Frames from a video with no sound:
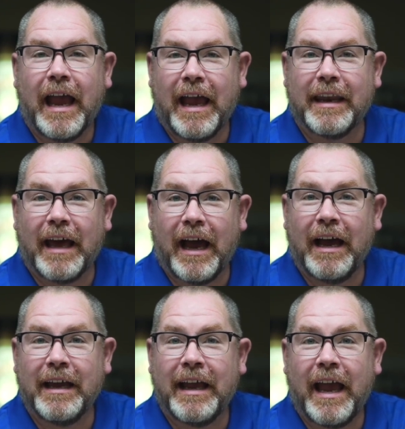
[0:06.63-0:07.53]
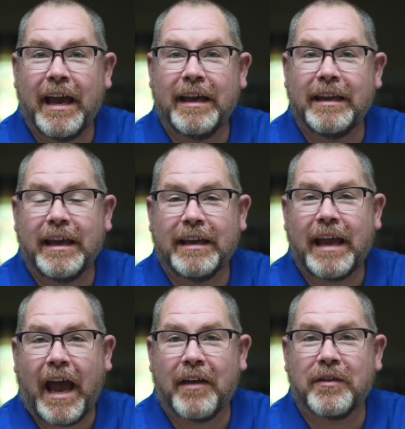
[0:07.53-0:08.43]
And I had a
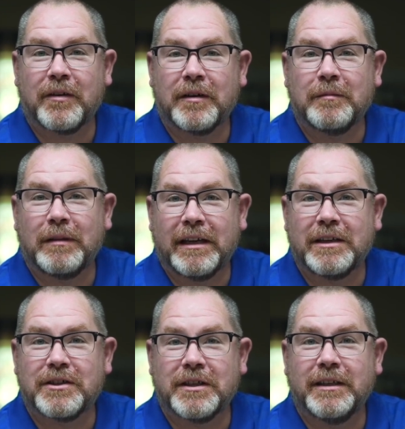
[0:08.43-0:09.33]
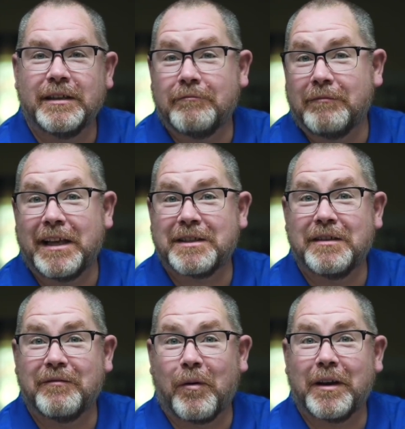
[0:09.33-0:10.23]
catheter ablation less
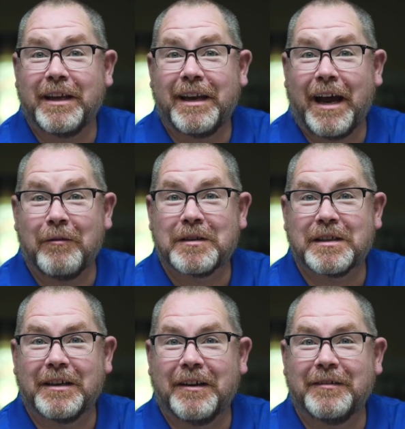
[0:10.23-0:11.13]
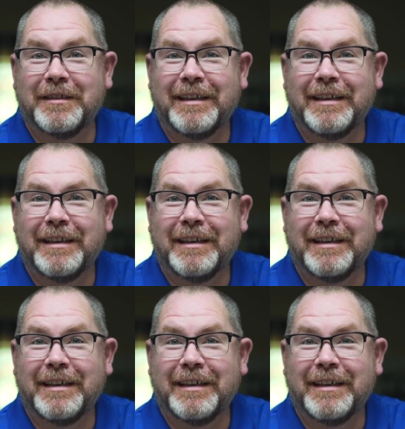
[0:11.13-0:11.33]
than 48 hours ago.